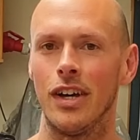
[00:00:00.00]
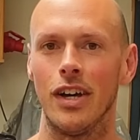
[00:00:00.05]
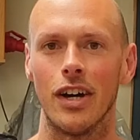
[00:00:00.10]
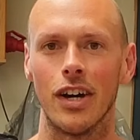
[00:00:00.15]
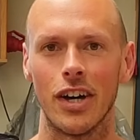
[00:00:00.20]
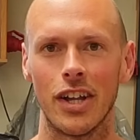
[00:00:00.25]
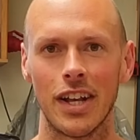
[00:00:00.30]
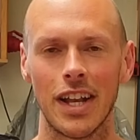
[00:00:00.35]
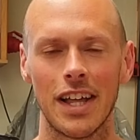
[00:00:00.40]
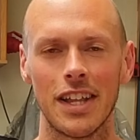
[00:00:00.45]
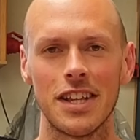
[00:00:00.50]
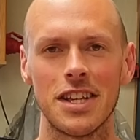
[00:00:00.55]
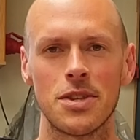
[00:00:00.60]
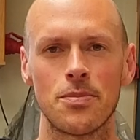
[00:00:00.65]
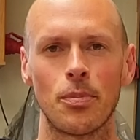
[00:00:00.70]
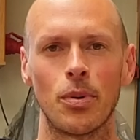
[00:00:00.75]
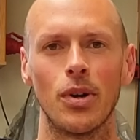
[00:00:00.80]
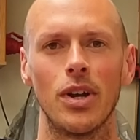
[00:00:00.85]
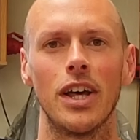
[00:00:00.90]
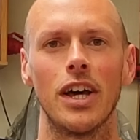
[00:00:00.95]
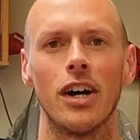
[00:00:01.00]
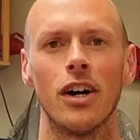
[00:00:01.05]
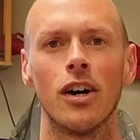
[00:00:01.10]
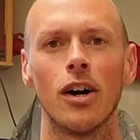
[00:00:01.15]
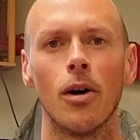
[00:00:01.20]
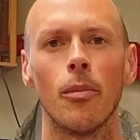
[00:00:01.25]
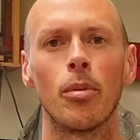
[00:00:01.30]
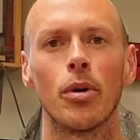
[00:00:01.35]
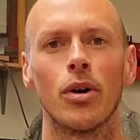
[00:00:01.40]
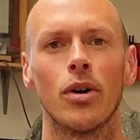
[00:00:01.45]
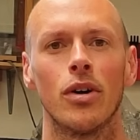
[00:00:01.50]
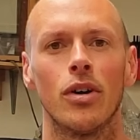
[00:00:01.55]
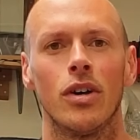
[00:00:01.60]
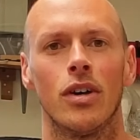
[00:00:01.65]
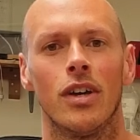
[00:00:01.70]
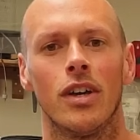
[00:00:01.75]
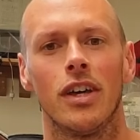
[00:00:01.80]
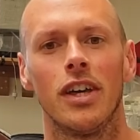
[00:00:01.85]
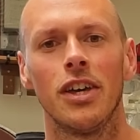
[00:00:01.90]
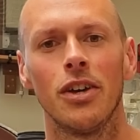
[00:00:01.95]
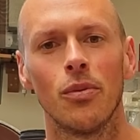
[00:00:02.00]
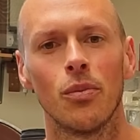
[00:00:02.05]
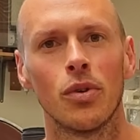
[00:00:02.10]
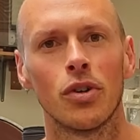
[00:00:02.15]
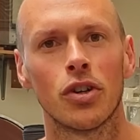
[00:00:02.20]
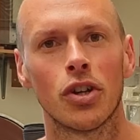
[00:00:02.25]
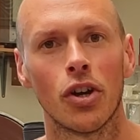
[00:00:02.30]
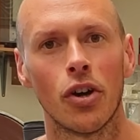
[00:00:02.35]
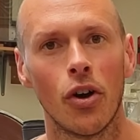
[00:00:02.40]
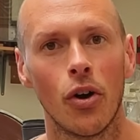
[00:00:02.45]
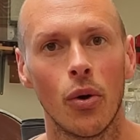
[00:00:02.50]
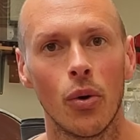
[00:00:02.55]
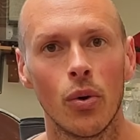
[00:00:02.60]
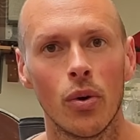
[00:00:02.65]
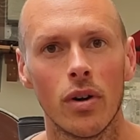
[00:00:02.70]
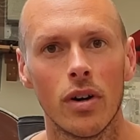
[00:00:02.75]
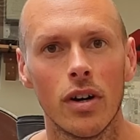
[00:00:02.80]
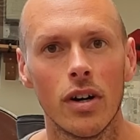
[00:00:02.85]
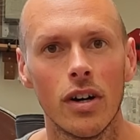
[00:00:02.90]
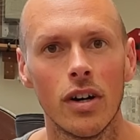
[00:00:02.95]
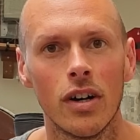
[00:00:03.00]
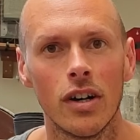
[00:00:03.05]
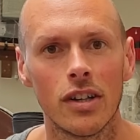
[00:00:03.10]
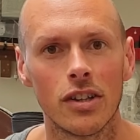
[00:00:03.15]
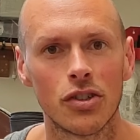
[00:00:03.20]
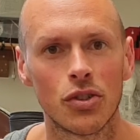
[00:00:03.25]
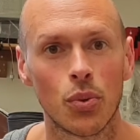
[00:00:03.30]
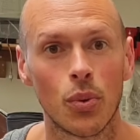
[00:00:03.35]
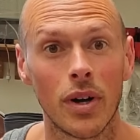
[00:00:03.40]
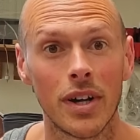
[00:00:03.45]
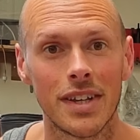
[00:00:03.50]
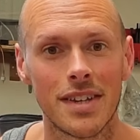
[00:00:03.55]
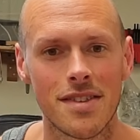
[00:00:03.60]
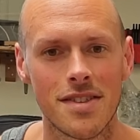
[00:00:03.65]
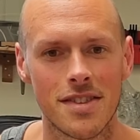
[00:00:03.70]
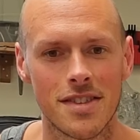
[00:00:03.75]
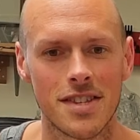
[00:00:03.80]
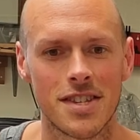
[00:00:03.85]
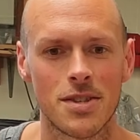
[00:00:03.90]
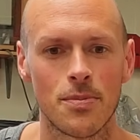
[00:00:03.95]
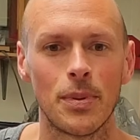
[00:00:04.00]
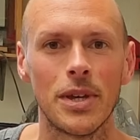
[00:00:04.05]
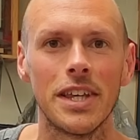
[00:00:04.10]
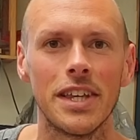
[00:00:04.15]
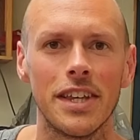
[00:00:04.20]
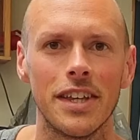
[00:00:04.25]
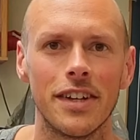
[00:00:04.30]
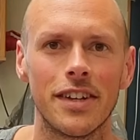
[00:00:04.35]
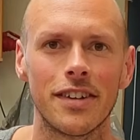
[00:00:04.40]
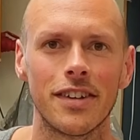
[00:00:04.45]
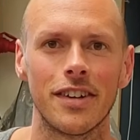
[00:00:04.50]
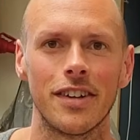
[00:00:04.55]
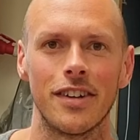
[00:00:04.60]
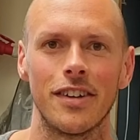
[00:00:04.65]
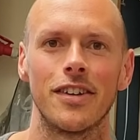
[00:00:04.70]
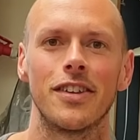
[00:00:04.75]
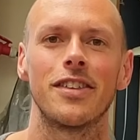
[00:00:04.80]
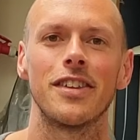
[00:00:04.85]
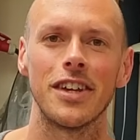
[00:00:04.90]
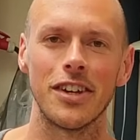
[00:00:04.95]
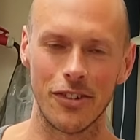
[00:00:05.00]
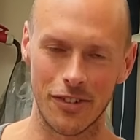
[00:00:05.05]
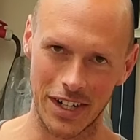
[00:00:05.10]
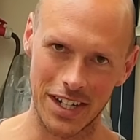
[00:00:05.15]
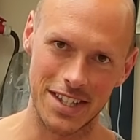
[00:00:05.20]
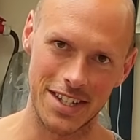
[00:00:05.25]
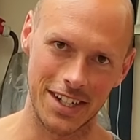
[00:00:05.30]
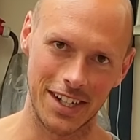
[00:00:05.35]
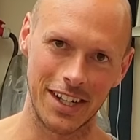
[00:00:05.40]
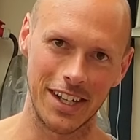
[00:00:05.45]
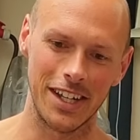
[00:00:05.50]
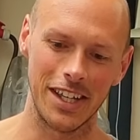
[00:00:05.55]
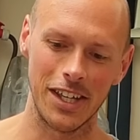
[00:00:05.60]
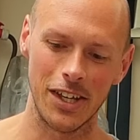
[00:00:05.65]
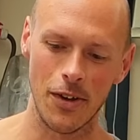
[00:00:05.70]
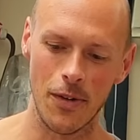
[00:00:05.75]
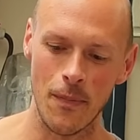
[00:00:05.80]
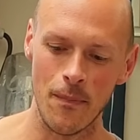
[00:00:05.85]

and let this pull it up, it would go at twice the speed, theoretically.